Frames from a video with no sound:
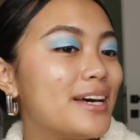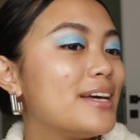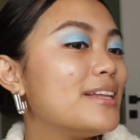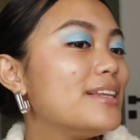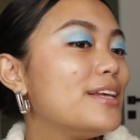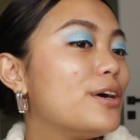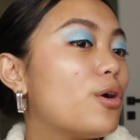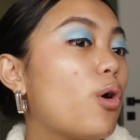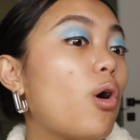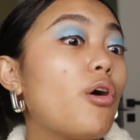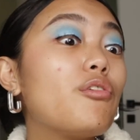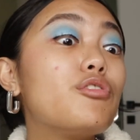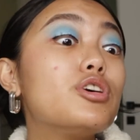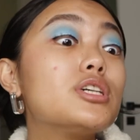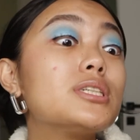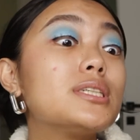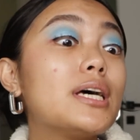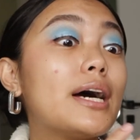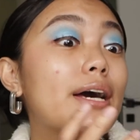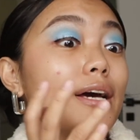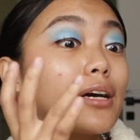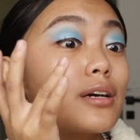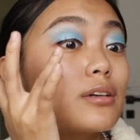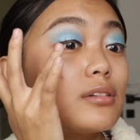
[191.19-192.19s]
Hindi obvious
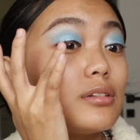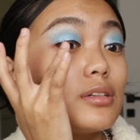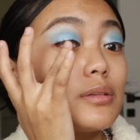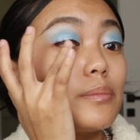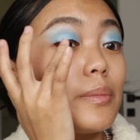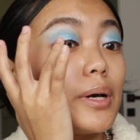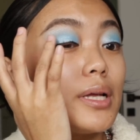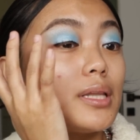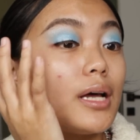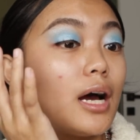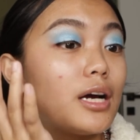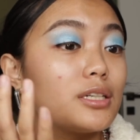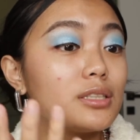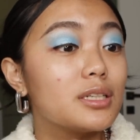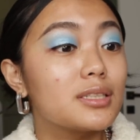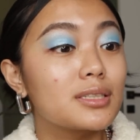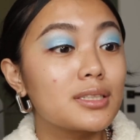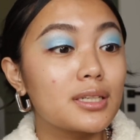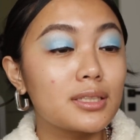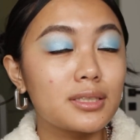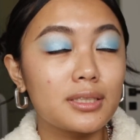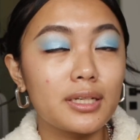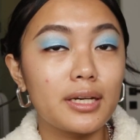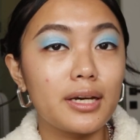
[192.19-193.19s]
na I curled my
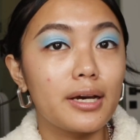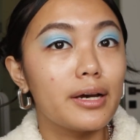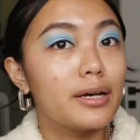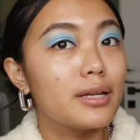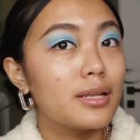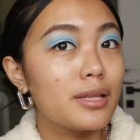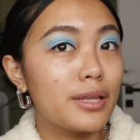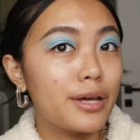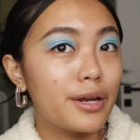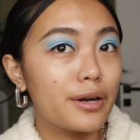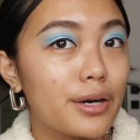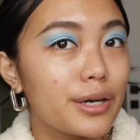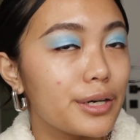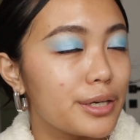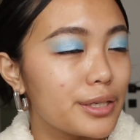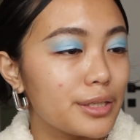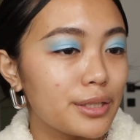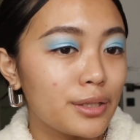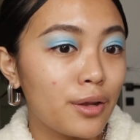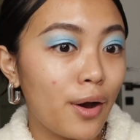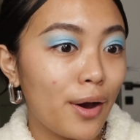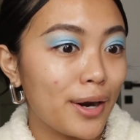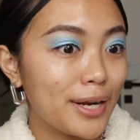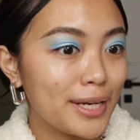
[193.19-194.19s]
lashes kasi they are
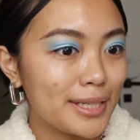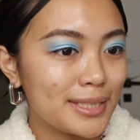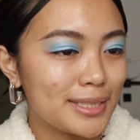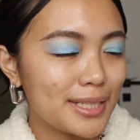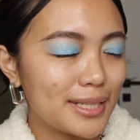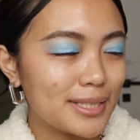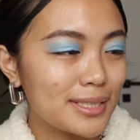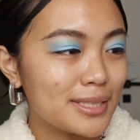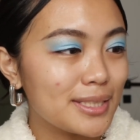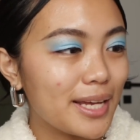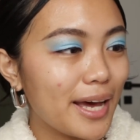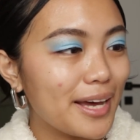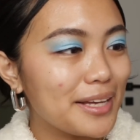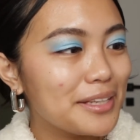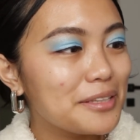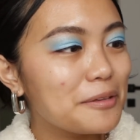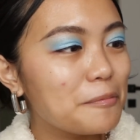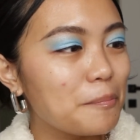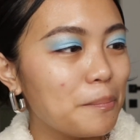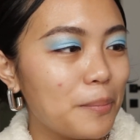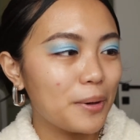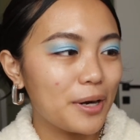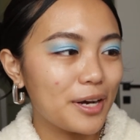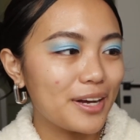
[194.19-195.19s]

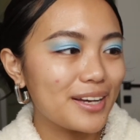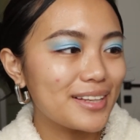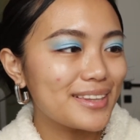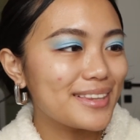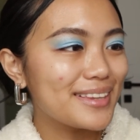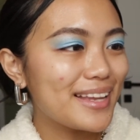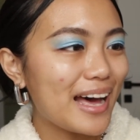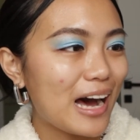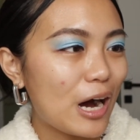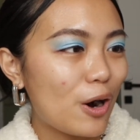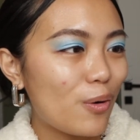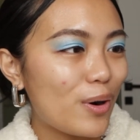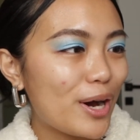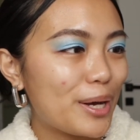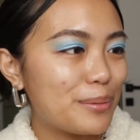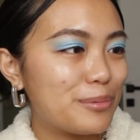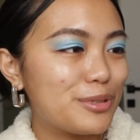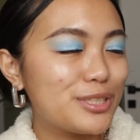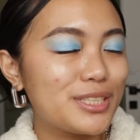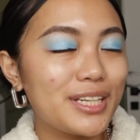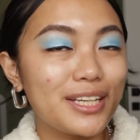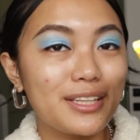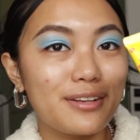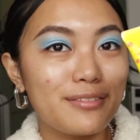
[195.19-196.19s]
non-existent. But now I'm
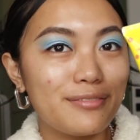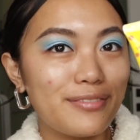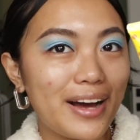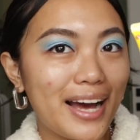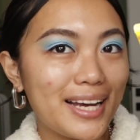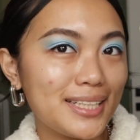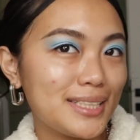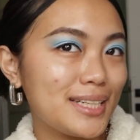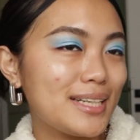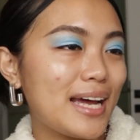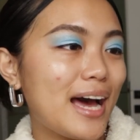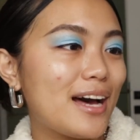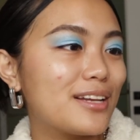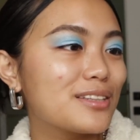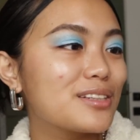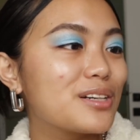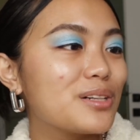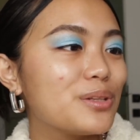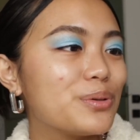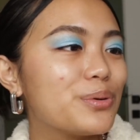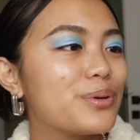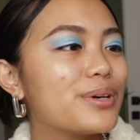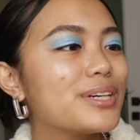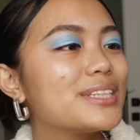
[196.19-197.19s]
using the Vice and
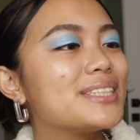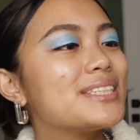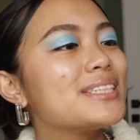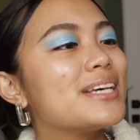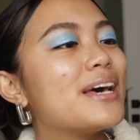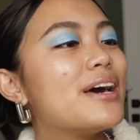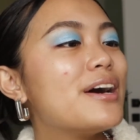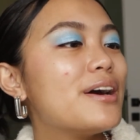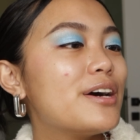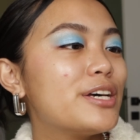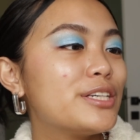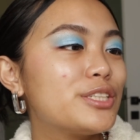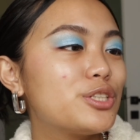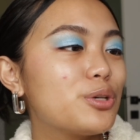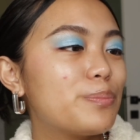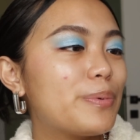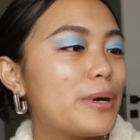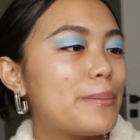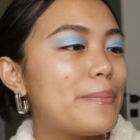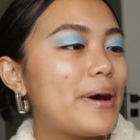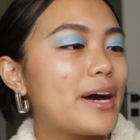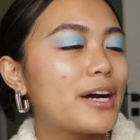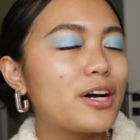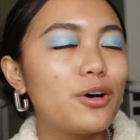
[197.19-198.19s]
Ann Kluit's
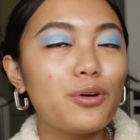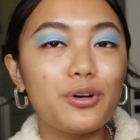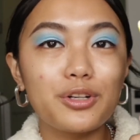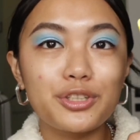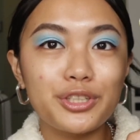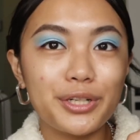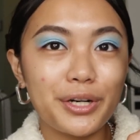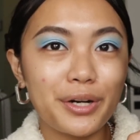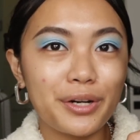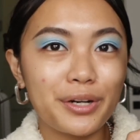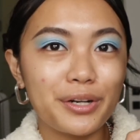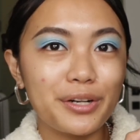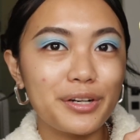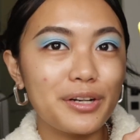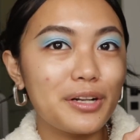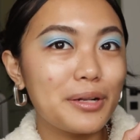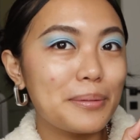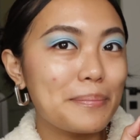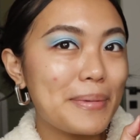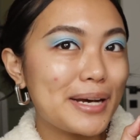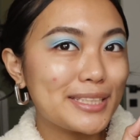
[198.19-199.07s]
Super Mega Ultra Curl